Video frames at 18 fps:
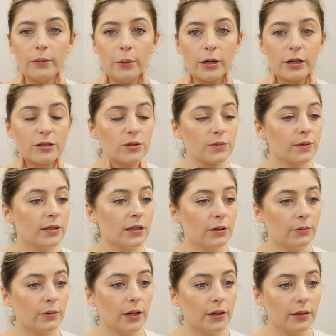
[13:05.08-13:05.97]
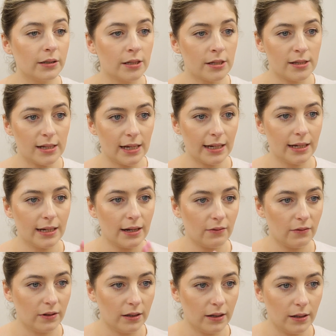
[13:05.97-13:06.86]
worked really well in setting
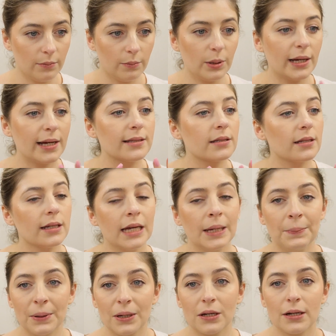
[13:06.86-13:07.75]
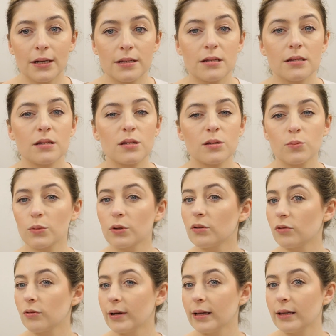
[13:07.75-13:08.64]
everything in place and keeping it nice and smooth
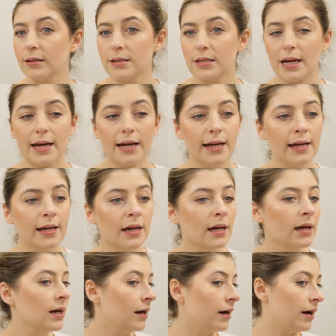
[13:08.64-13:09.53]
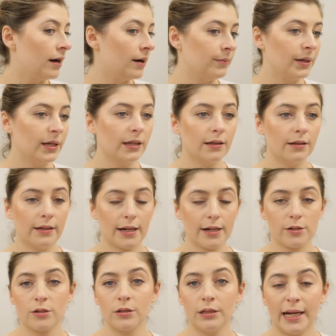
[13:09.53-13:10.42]
throughout the day. In the
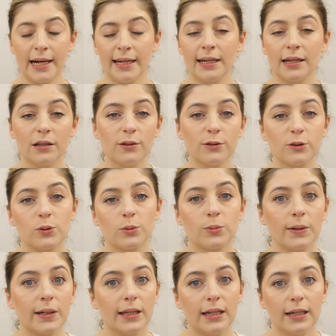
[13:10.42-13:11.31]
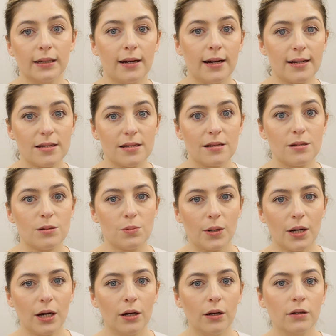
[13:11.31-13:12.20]
natural lighting, it looked really nice as
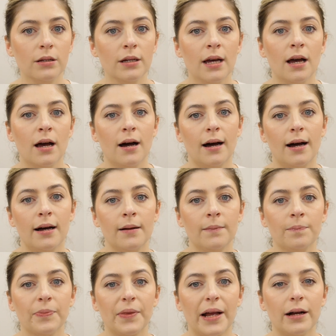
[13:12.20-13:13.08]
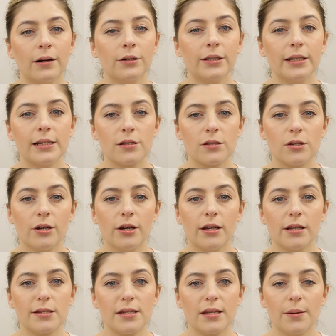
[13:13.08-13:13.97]
well. I'll
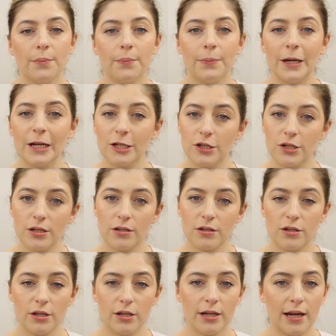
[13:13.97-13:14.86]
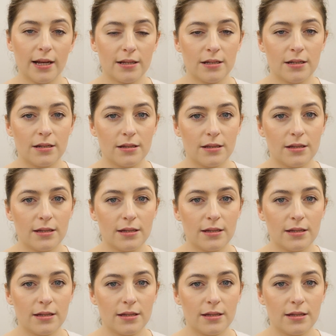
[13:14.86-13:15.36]
insert some pictures so you guys can